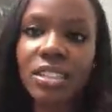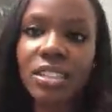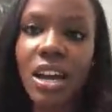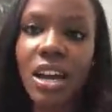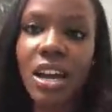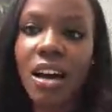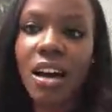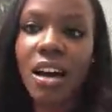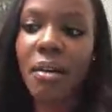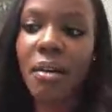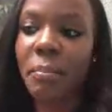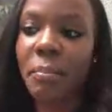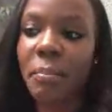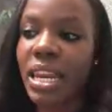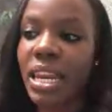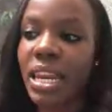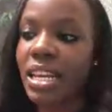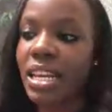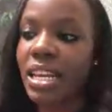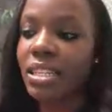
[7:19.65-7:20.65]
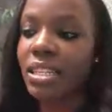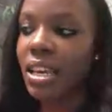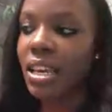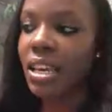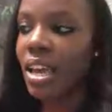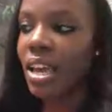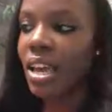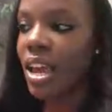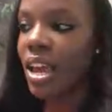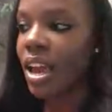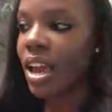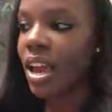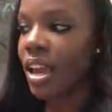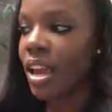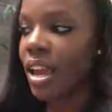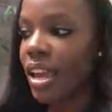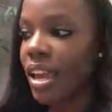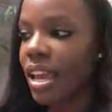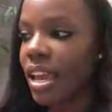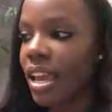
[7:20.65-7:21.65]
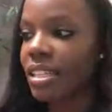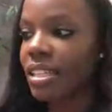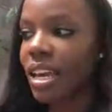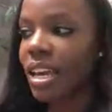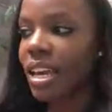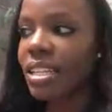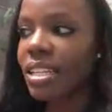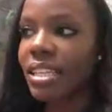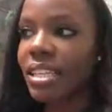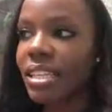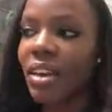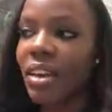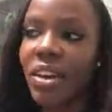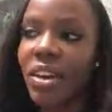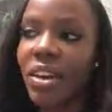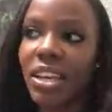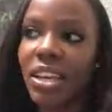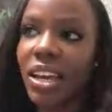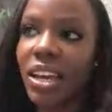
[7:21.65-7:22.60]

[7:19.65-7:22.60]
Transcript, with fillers: um, and it it's kind of scary